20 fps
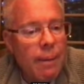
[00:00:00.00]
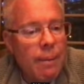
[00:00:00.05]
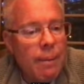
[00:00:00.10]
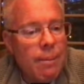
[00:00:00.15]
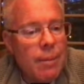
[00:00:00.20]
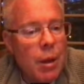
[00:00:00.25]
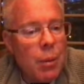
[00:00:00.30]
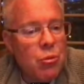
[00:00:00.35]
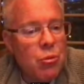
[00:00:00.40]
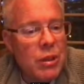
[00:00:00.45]

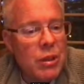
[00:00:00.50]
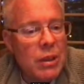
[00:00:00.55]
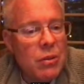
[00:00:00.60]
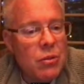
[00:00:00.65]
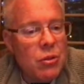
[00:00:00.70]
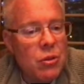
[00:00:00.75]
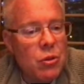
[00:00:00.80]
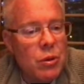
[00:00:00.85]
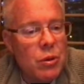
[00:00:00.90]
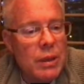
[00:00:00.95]
Upset at
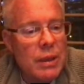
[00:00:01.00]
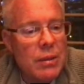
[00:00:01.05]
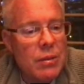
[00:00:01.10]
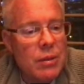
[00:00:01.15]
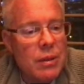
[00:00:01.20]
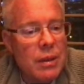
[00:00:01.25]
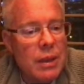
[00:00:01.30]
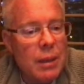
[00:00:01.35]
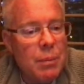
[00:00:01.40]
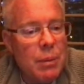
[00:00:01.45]
security
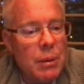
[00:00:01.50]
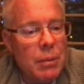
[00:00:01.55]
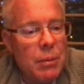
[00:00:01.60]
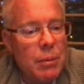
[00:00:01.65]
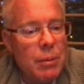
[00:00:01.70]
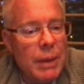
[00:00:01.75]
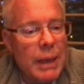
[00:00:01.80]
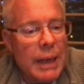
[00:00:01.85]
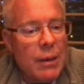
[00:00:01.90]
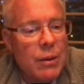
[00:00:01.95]
incident Epik, but my
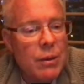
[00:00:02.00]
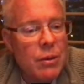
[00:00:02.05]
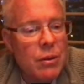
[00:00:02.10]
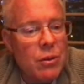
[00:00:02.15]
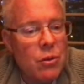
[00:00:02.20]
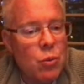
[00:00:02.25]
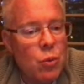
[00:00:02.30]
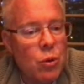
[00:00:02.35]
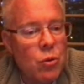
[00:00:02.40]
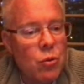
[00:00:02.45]
anger isn't
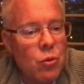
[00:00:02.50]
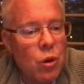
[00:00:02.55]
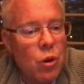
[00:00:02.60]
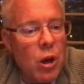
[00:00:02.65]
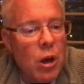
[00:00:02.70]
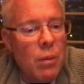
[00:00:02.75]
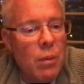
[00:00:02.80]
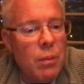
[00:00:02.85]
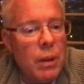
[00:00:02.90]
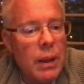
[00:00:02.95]
towards
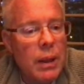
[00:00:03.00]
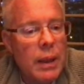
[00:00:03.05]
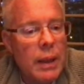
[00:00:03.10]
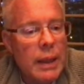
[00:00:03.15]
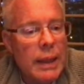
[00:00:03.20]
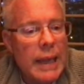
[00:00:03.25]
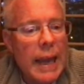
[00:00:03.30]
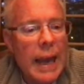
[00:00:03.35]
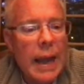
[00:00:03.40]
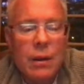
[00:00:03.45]
Rob.
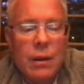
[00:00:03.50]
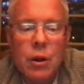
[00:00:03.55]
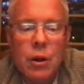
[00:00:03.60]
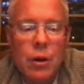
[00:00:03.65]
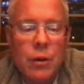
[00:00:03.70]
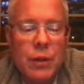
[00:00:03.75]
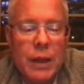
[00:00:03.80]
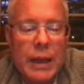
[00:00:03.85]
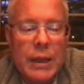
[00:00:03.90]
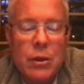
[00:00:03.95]
Yeah, no,
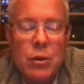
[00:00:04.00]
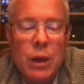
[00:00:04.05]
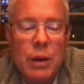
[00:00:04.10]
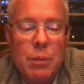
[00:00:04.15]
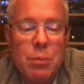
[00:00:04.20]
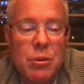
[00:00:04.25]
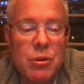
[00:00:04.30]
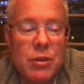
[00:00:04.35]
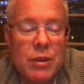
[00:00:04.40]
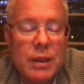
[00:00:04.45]
thank you. I
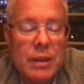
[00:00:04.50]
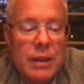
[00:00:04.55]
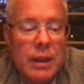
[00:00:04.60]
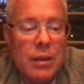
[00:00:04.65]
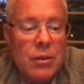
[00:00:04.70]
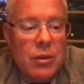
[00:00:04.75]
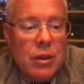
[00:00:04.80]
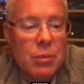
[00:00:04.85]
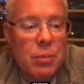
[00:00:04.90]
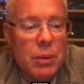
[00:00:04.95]
appreciate that,
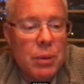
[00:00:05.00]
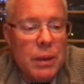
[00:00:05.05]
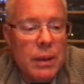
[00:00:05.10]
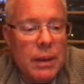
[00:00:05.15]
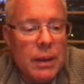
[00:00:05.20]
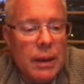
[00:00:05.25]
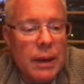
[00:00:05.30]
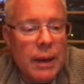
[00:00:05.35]
JP.